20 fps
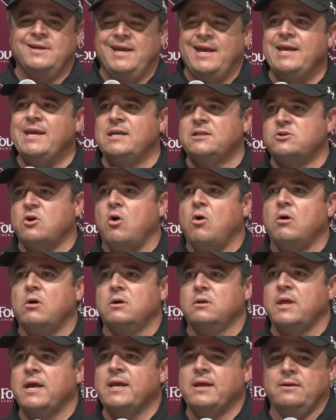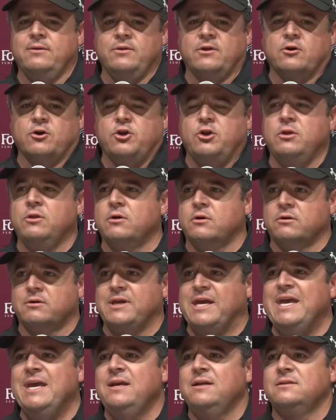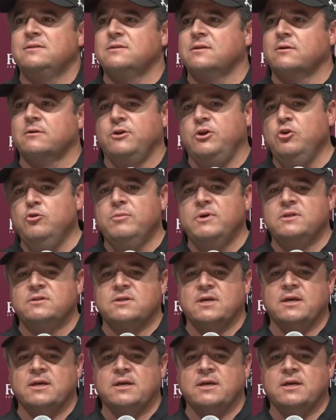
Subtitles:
It gets hard. Like, they're kids. They're humans.